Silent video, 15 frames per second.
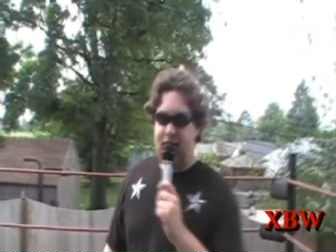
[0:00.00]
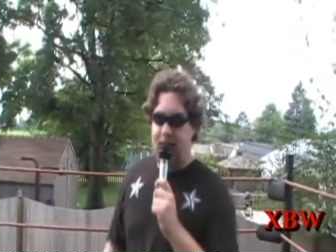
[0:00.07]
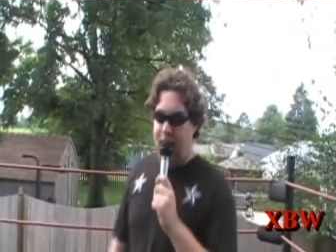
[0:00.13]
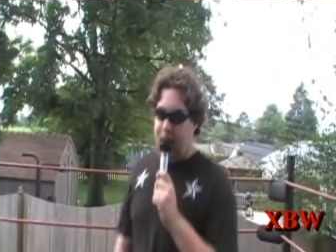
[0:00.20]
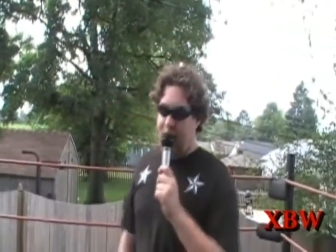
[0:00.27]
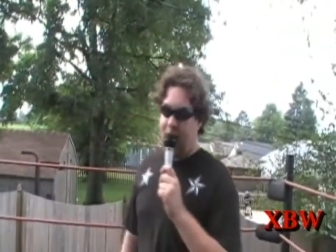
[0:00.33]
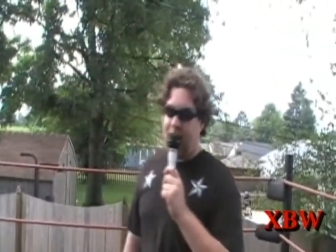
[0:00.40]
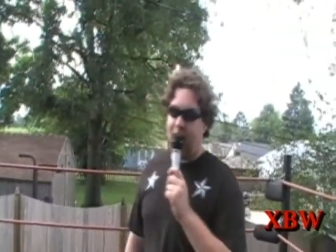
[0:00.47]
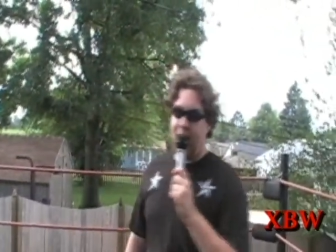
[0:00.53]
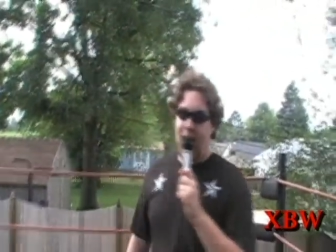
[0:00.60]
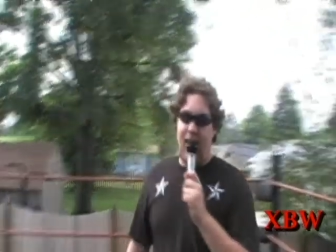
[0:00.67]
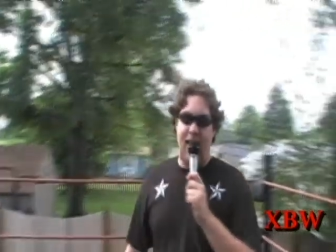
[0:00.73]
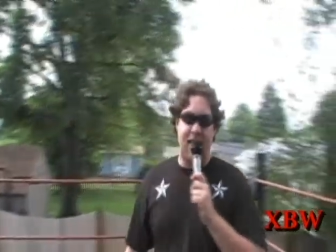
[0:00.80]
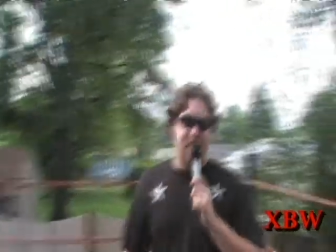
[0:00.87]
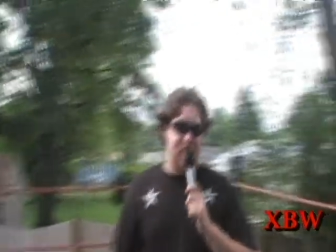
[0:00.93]
That belt's
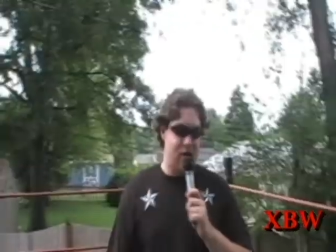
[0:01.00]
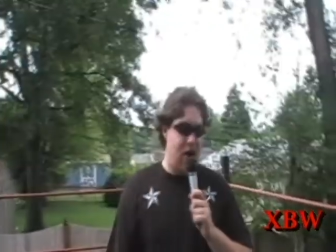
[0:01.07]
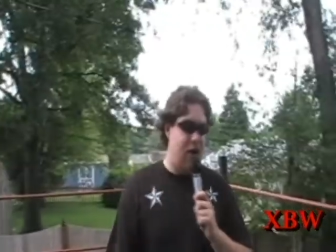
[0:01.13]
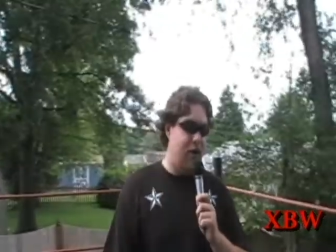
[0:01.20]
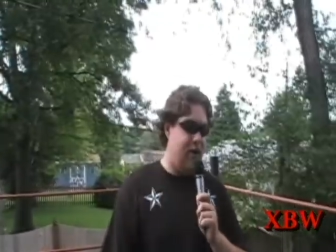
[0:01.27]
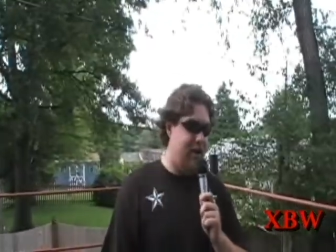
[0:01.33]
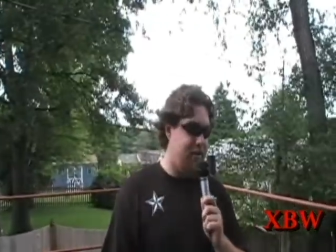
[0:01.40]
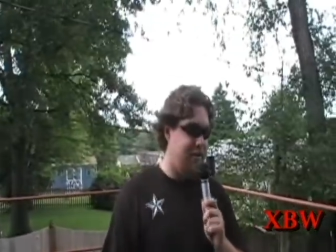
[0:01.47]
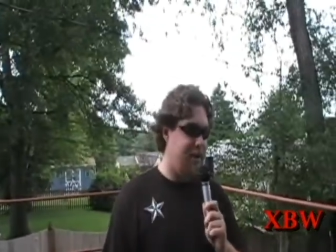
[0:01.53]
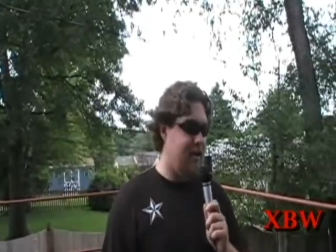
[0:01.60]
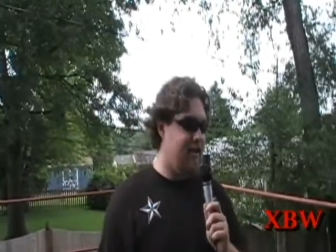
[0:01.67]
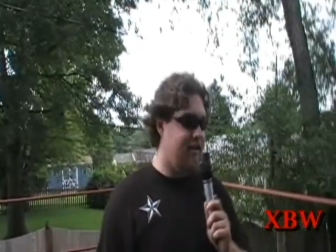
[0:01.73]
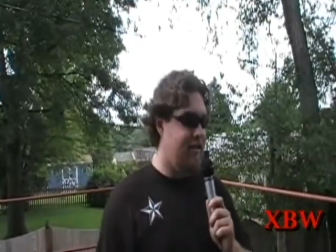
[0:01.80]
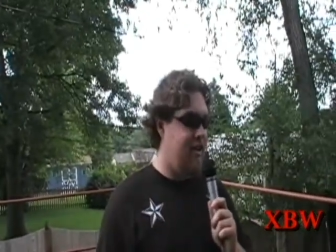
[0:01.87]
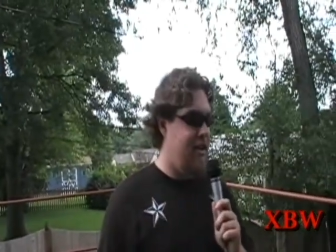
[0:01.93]
mine, and you know it is,
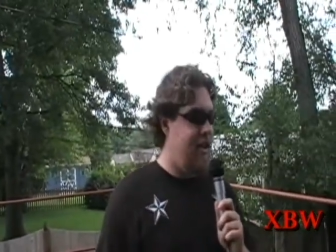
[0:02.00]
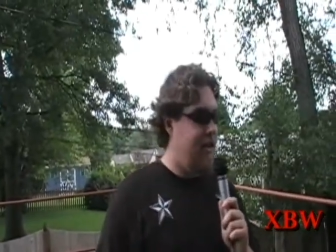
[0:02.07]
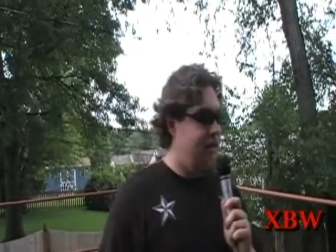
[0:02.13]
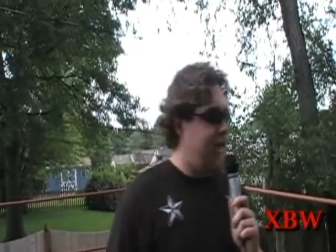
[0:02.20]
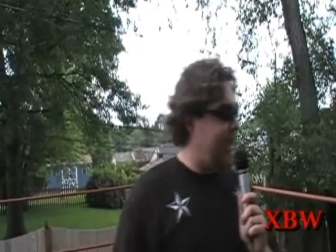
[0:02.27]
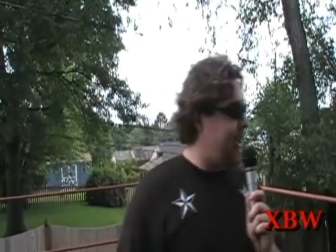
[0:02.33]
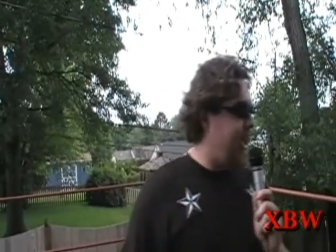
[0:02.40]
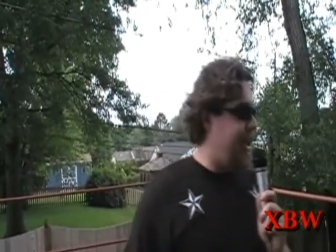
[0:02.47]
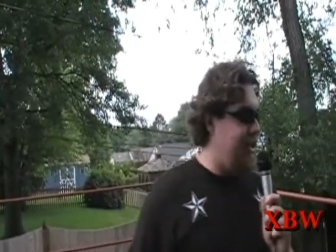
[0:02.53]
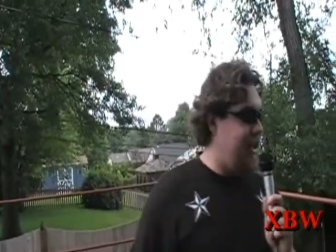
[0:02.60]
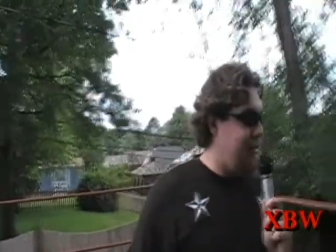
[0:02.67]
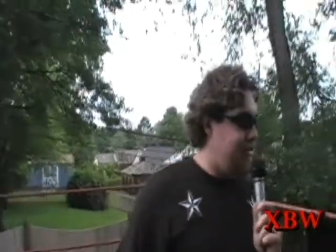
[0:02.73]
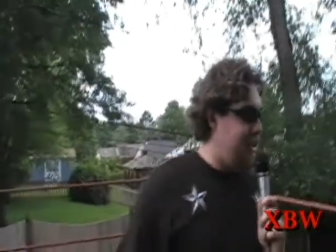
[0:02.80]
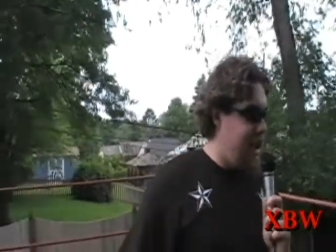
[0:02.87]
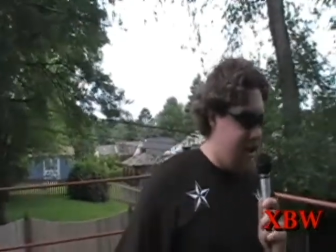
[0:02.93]
because, like I
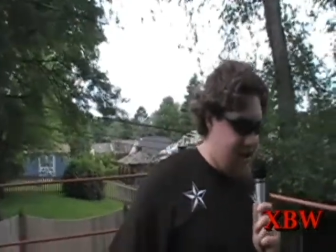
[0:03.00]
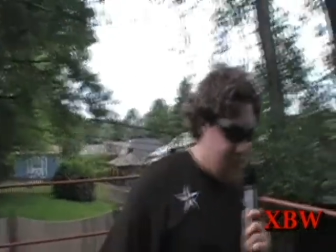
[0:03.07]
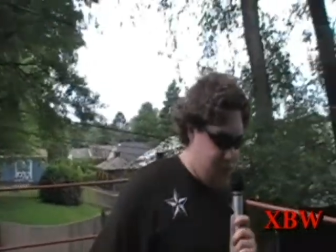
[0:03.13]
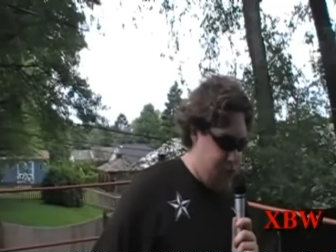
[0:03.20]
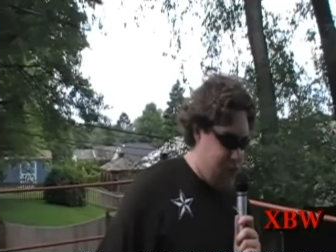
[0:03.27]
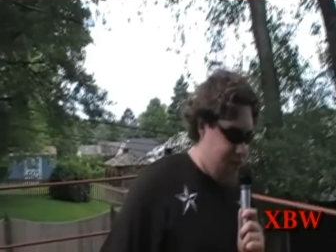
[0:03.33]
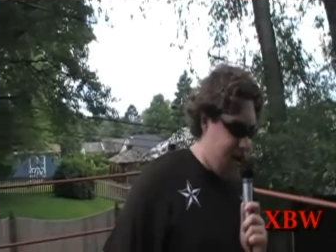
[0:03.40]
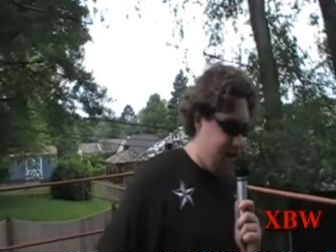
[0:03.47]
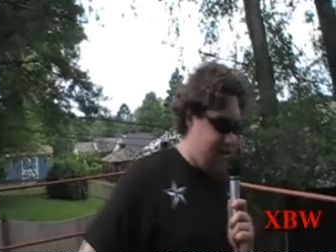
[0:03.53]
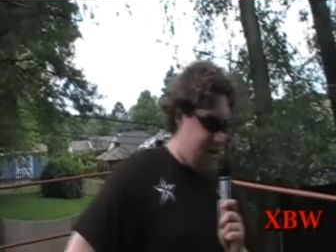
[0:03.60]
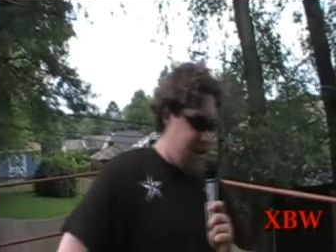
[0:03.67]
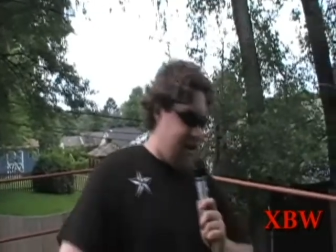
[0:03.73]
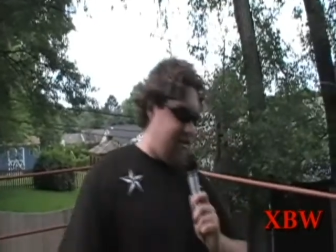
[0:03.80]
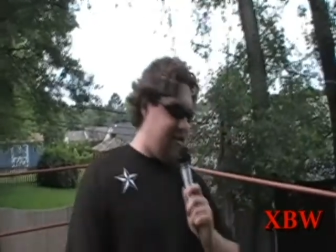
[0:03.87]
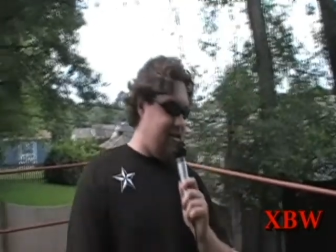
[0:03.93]
keep saying, you pulled my
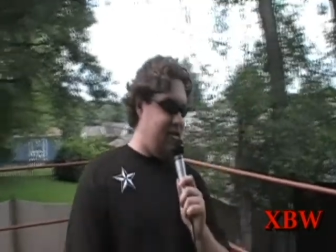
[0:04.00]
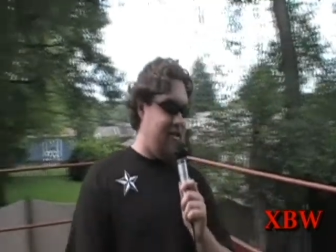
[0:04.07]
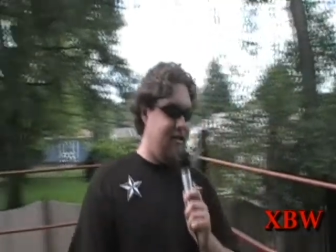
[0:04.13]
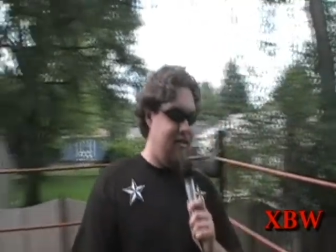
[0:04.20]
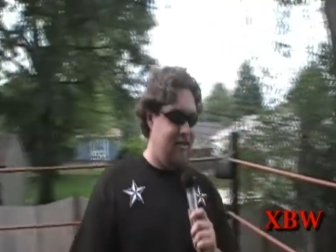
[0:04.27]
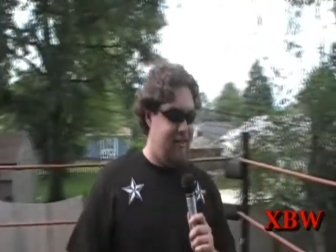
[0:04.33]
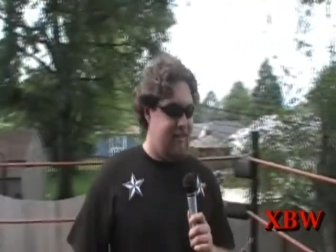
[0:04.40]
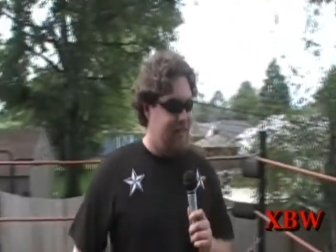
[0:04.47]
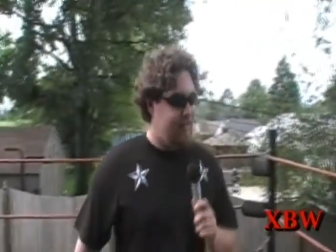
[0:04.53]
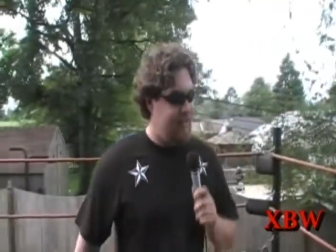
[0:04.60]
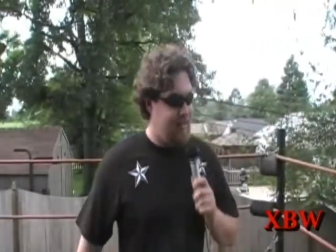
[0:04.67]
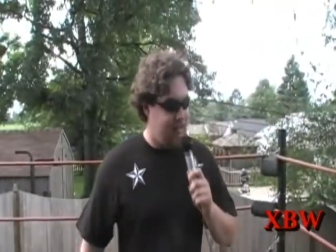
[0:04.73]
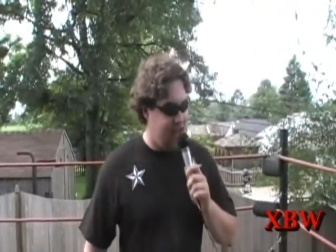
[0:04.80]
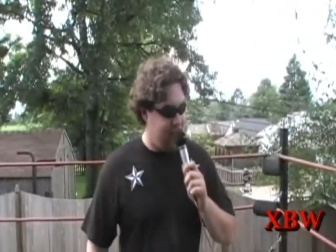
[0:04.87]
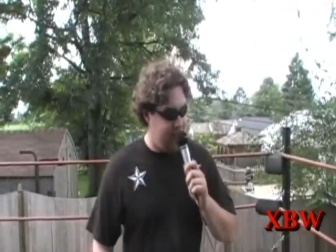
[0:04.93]
tights.
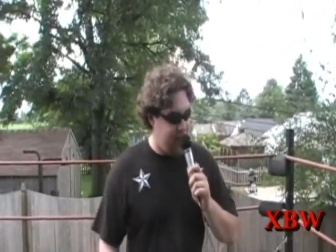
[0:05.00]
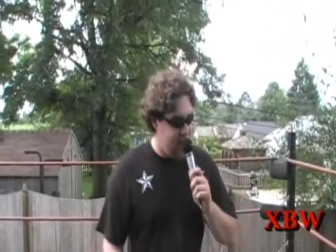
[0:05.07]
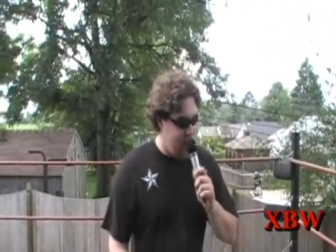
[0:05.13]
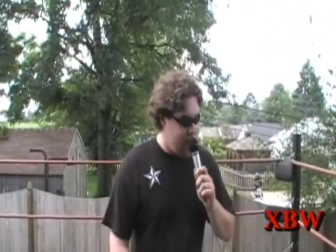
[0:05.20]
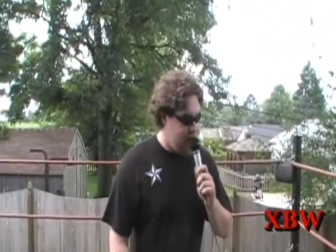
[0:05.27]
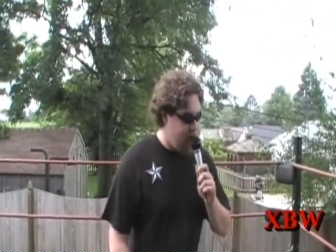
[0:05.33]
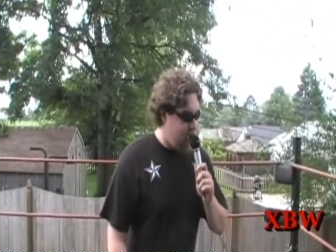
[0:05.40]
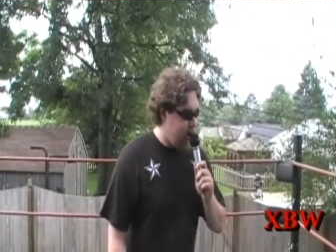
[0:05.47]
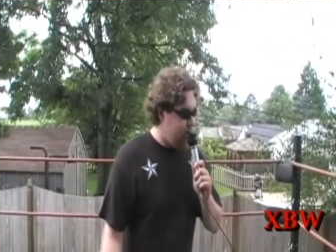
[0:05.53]
That's a no-no. I